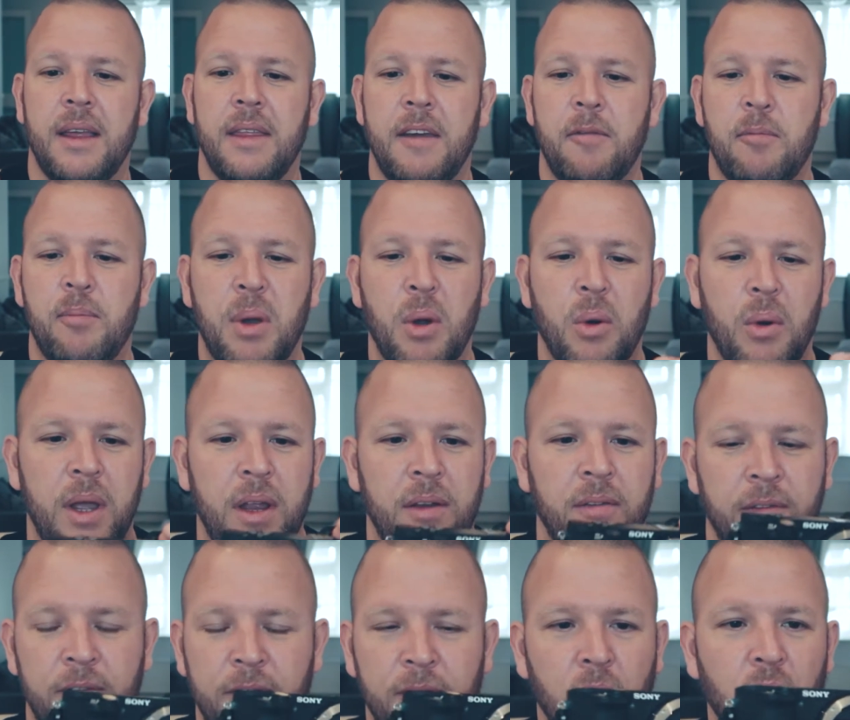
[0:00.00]
They've built
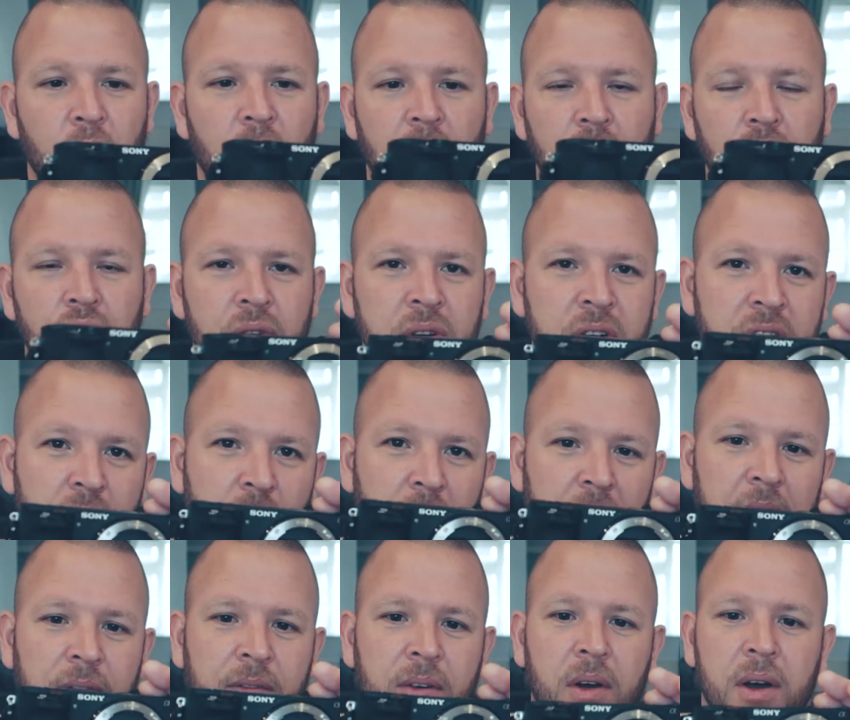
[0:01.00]
in
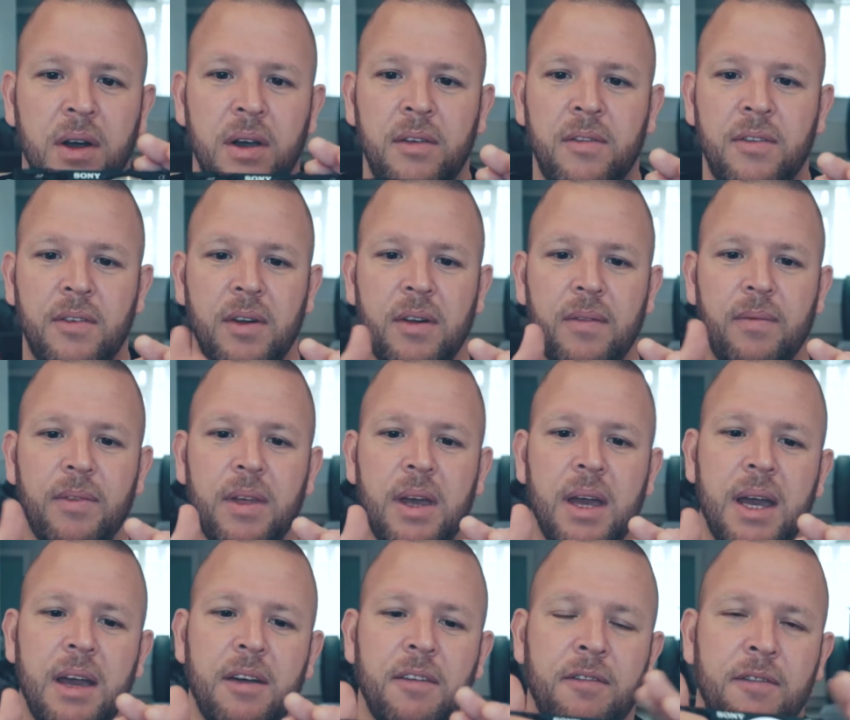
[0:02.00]
425
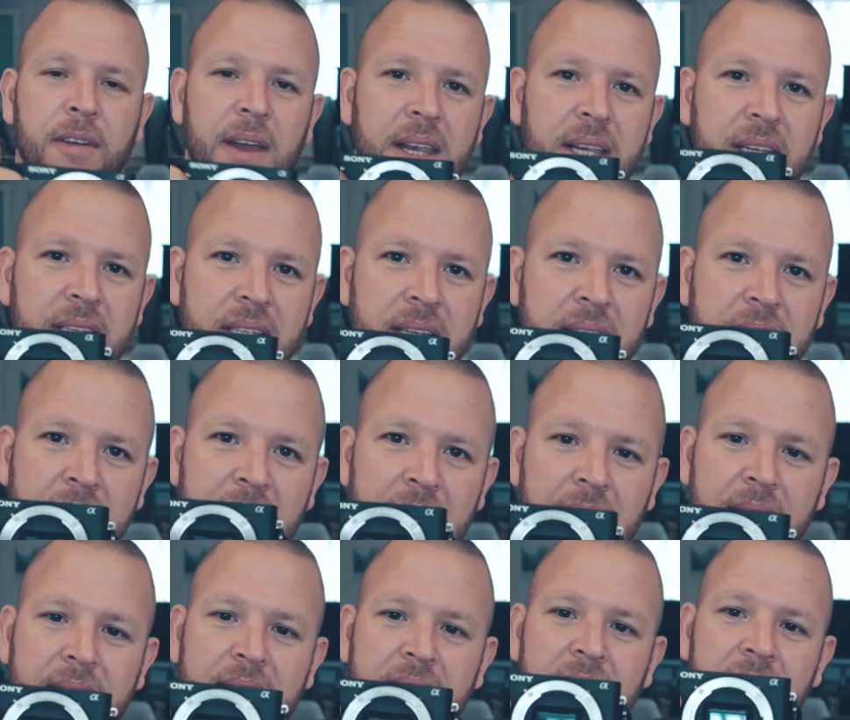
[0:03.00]
phase
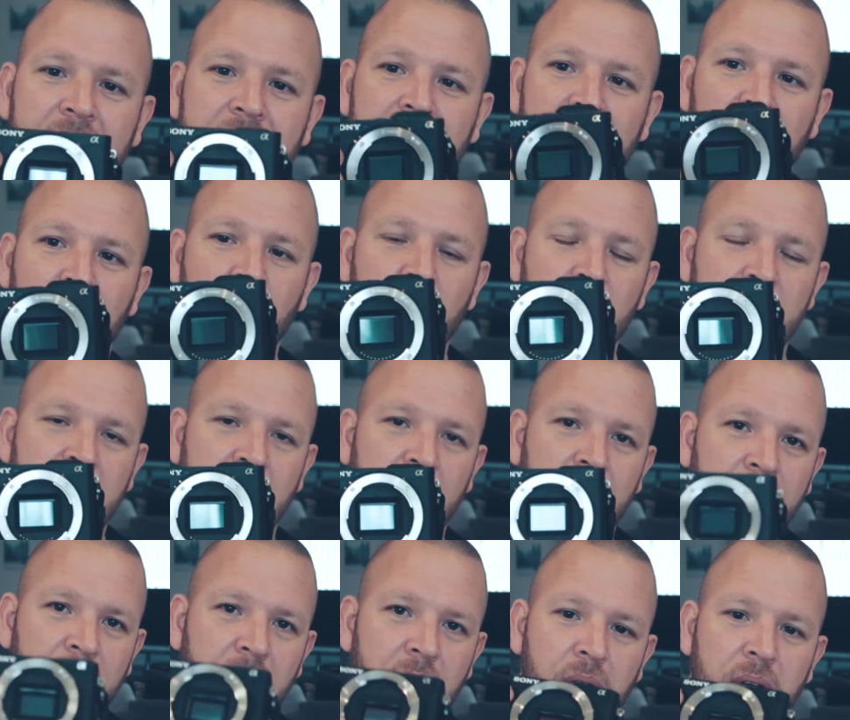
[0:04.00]
detect
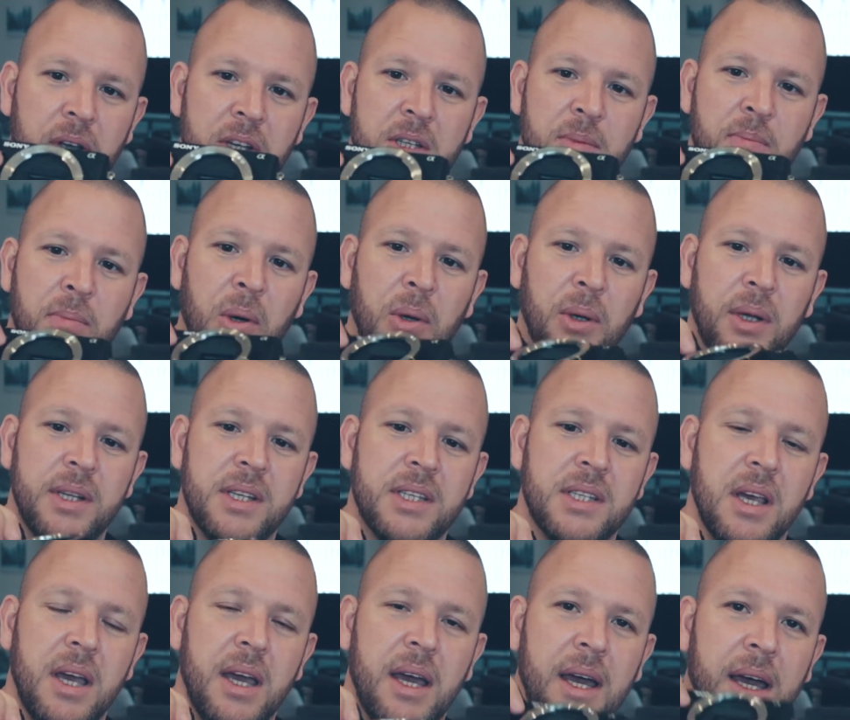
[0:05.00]
autofocus
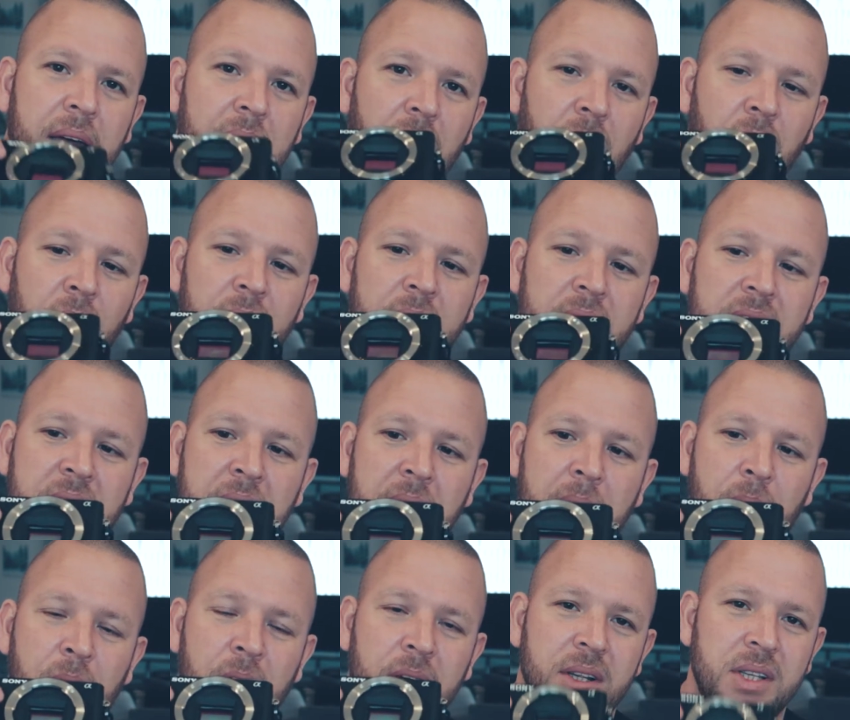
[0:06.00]
points on this
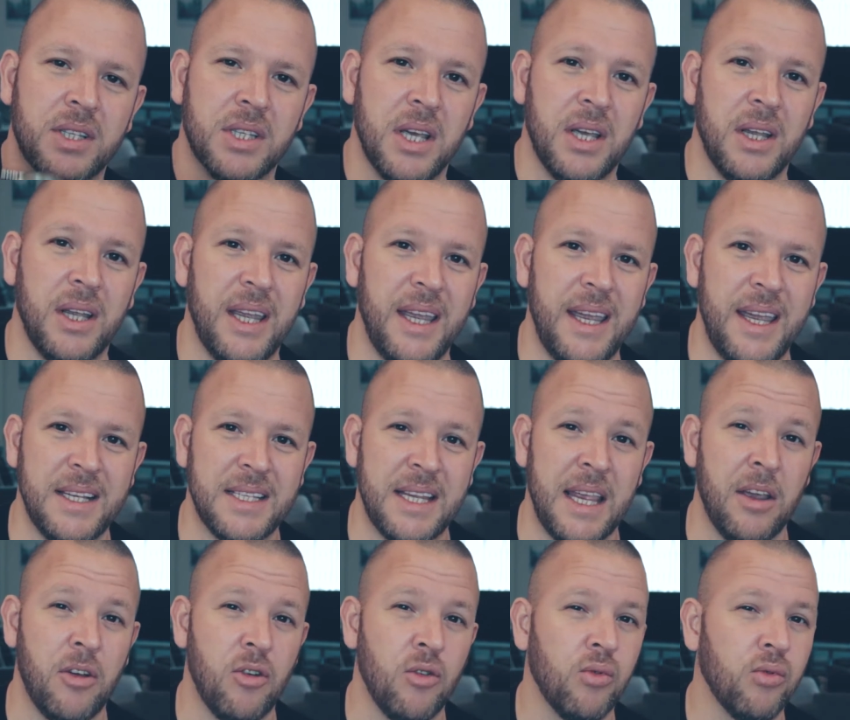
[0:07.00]
camera, so it's
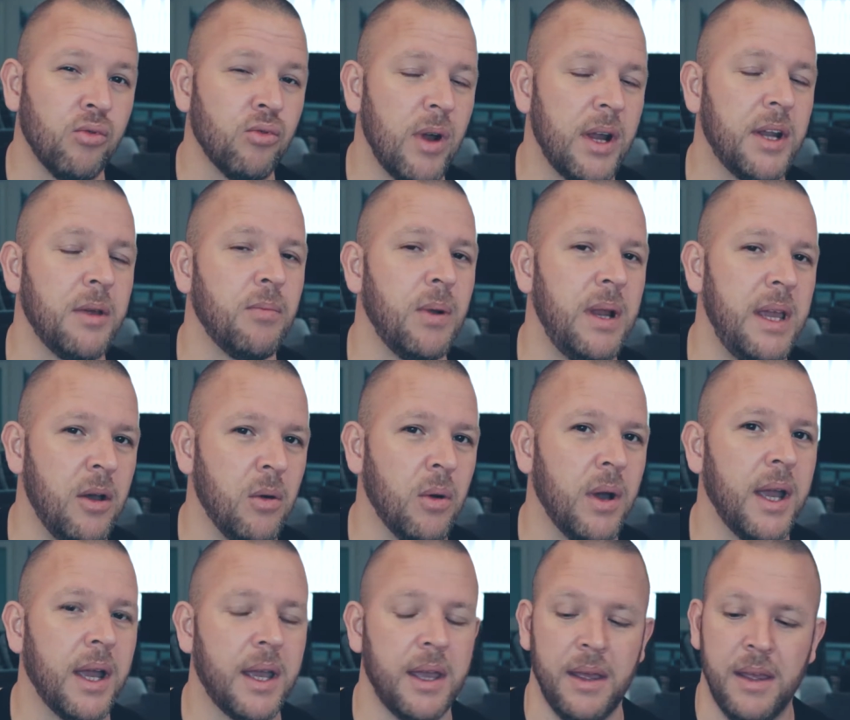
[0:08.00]
incredibly
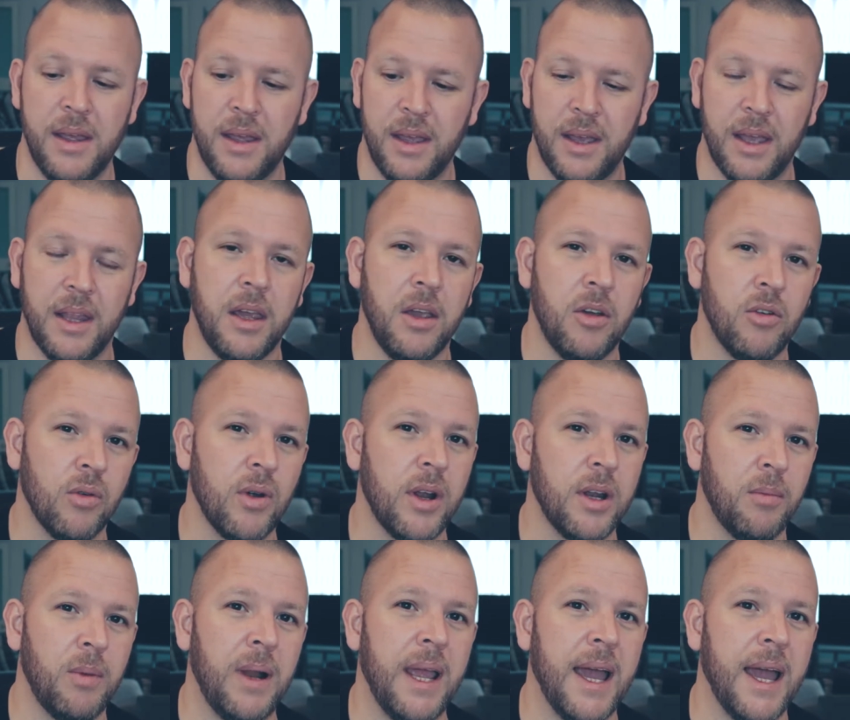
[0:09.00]
quick and
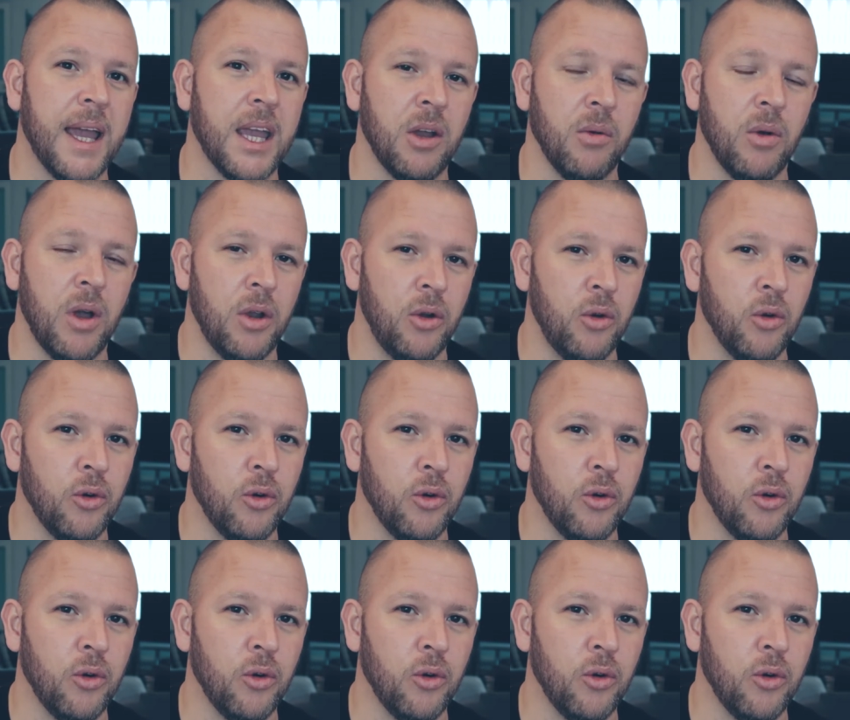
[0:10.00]
incredibly accurate.